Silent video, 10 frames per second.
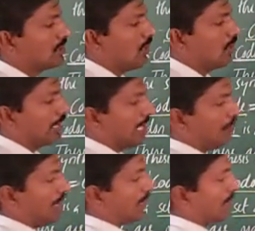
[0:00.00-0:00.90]
on
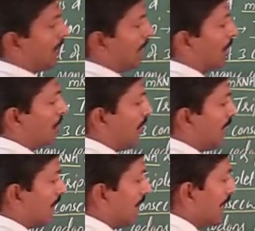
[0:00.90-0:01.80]
mRNA
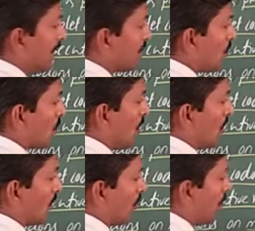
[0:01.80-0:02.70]
where each
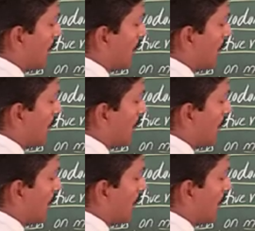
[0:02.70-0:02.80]
codon,